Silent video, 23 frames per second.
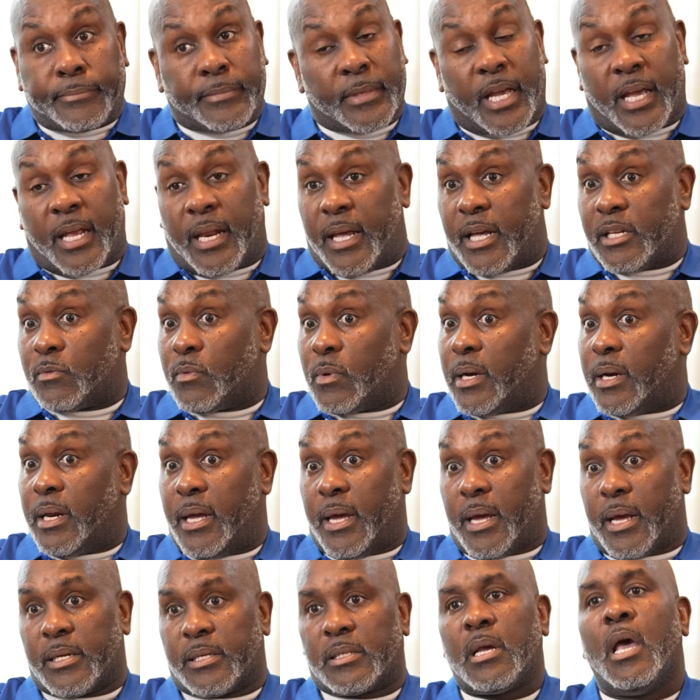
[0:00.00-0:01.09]
It is what it
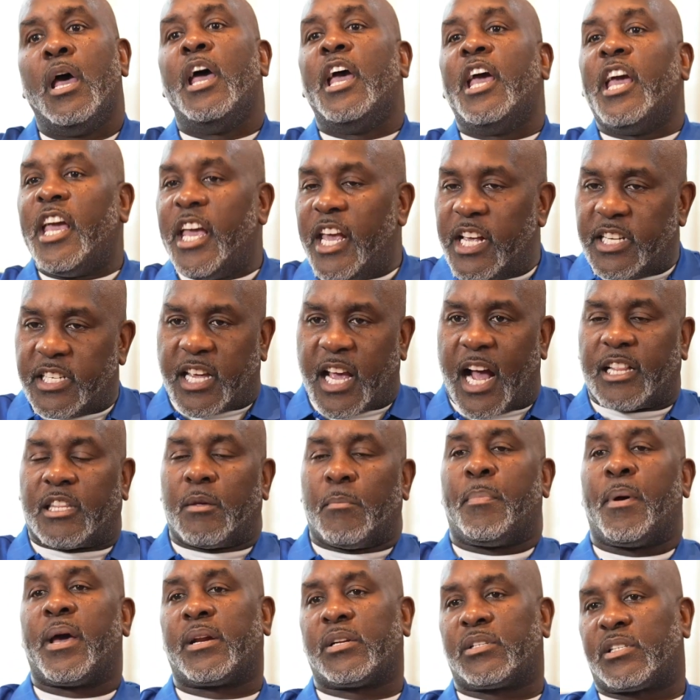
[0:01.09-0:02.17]
is. He's got the
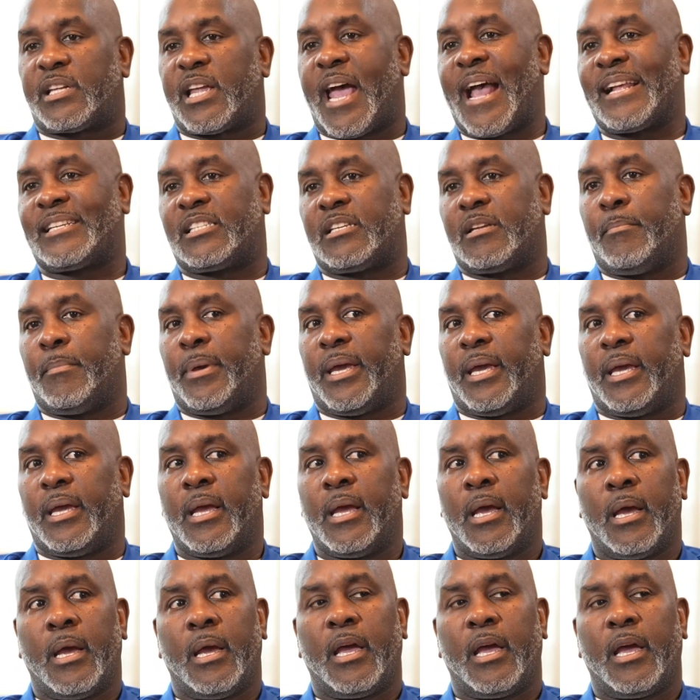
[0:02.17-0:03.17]
better stats than me,